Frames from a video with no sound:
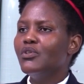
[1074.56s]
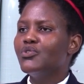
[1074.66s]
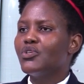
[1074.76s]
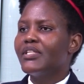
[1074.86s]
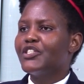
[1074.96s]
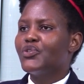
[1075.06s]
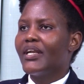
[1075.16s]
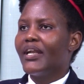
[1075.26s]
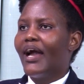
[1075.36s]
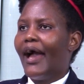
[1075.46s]
so that you
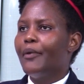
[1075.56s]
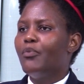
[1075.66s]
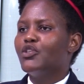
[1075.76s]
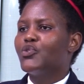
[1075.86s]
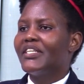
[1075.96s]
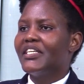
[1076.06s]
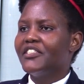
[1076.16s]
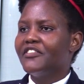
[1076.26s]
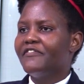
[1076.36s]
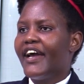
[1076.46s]
are able to
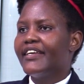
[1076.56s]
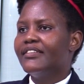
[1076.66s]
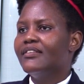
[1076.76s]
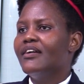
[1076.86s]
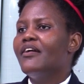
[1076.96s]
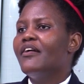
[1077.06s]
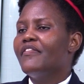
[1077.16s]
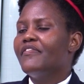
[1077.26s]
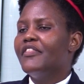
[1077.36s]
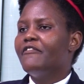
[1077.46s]
identify
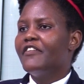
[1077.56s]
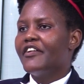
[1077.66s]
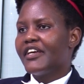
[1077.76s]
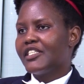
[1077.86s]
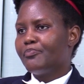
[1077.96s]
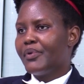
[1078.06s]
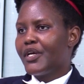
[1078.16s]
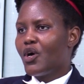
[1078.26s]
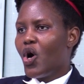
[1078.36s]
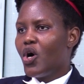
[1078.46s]
the various
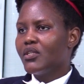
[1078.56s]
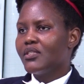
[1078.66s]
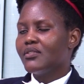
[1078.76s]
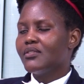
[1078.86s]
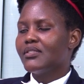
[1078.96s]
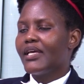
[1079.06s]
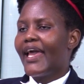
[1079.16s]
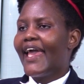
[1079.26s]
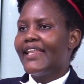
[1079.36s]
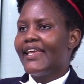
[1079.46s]
beacons,
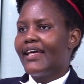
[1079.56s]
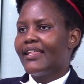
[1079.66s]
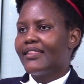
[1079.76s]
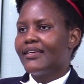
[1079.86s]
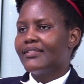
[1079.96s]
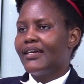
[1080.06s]
any other thing